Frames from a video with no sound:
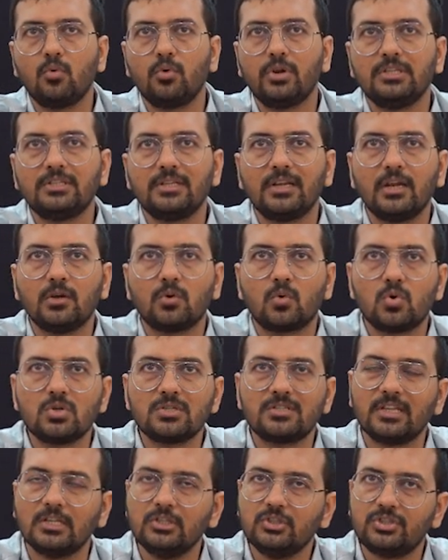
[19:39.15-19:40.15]
origin and
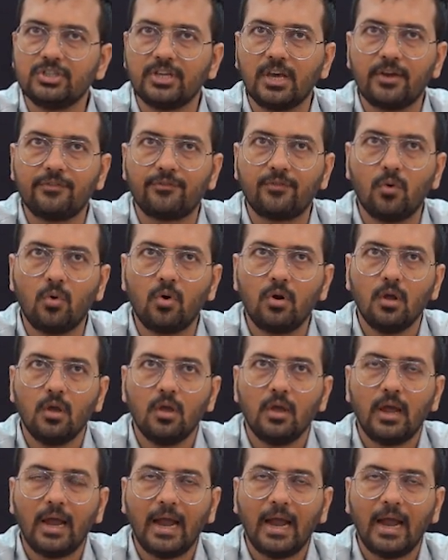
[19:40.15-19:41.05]
course, then JR4,